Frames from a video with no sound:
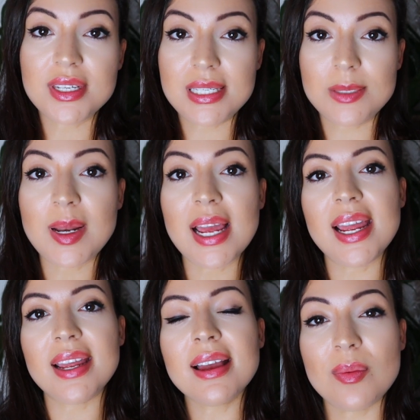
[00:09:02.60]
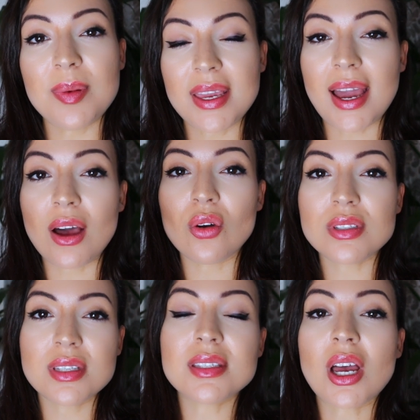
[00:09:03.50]
the display, flipping
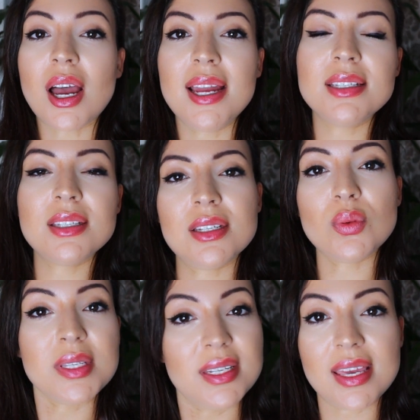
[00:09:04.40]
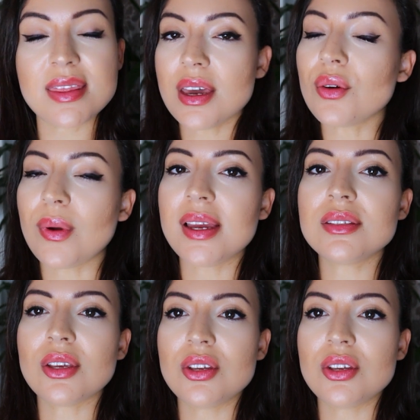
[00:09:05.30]
out to the side to twisting it the other way so